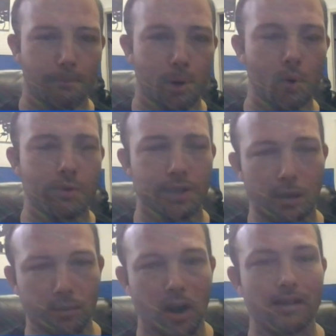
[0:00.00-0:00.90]
Post
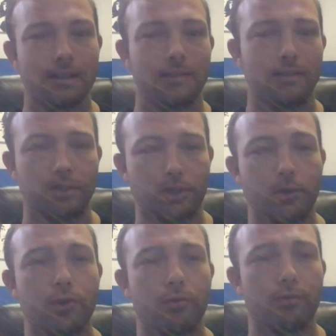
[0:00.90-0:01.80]
sale process is
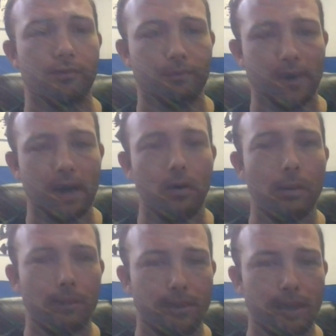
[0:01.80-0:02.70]
huge. Follow
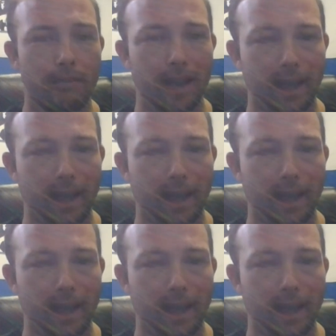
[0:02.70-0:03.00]
up with them